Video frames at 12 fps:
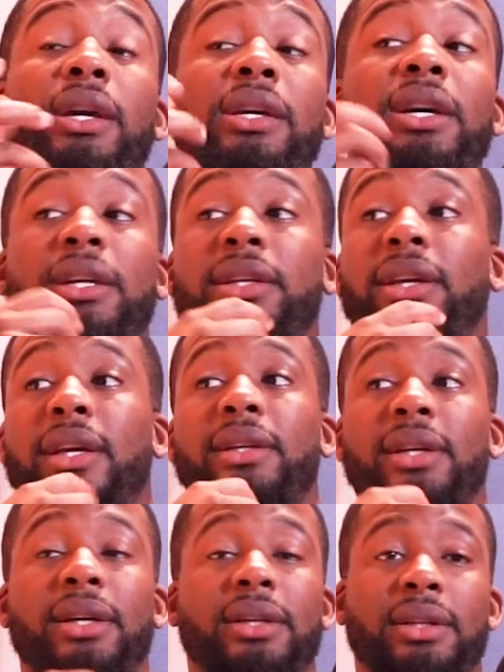yeah, yeah,
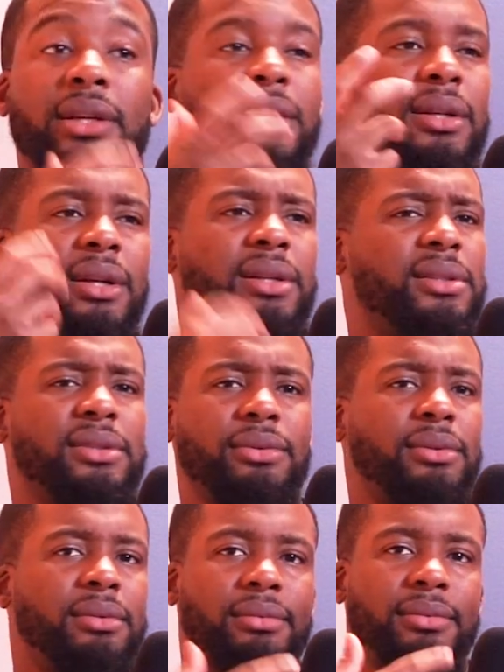yeah, yeah. And I just
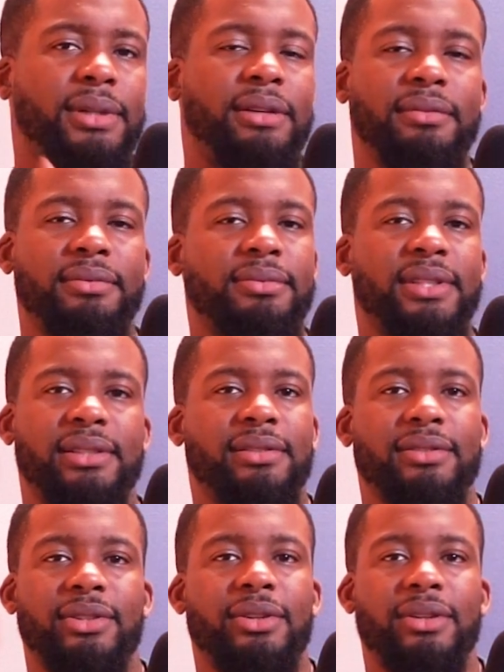thought, wow, this is
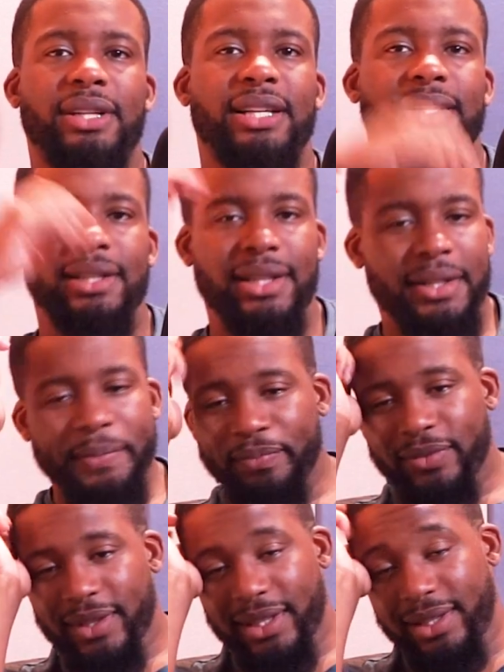long, man.
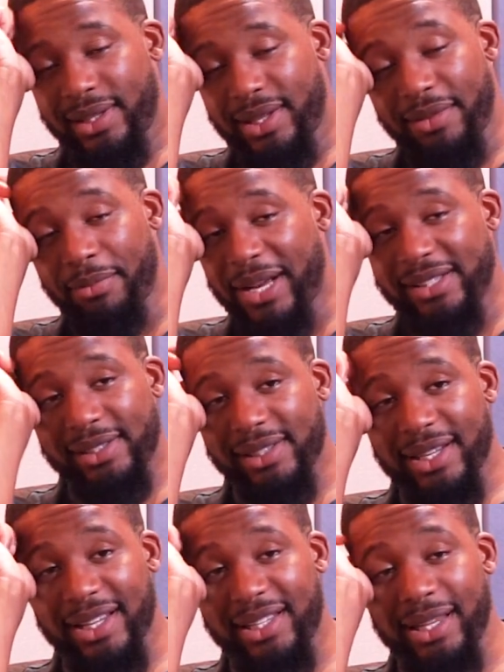This man's just
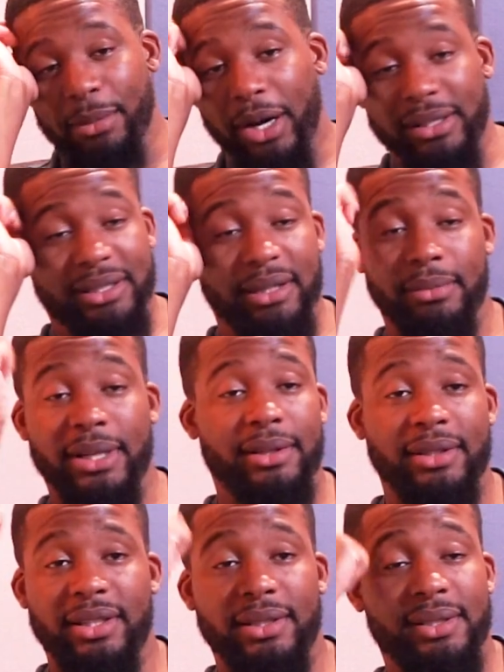going to keep asking, man.
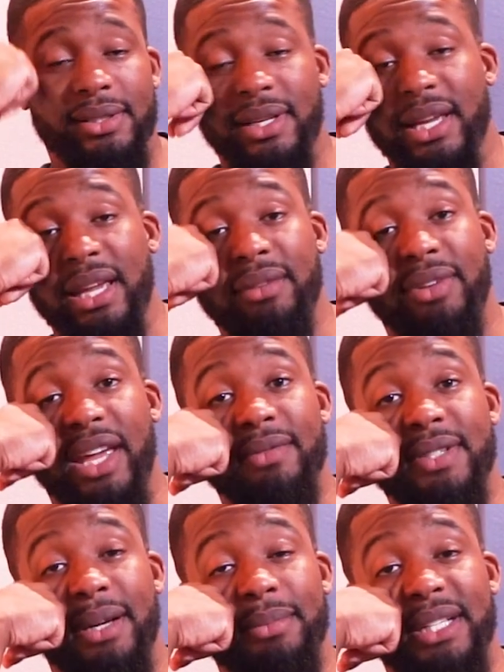Just cave, cave
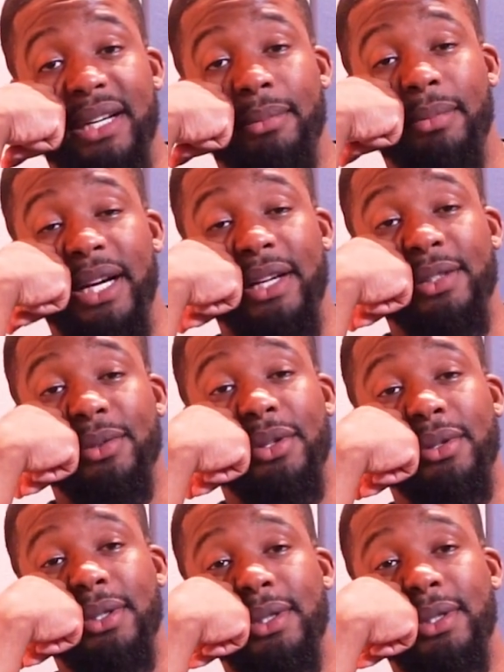sometime. Might as well.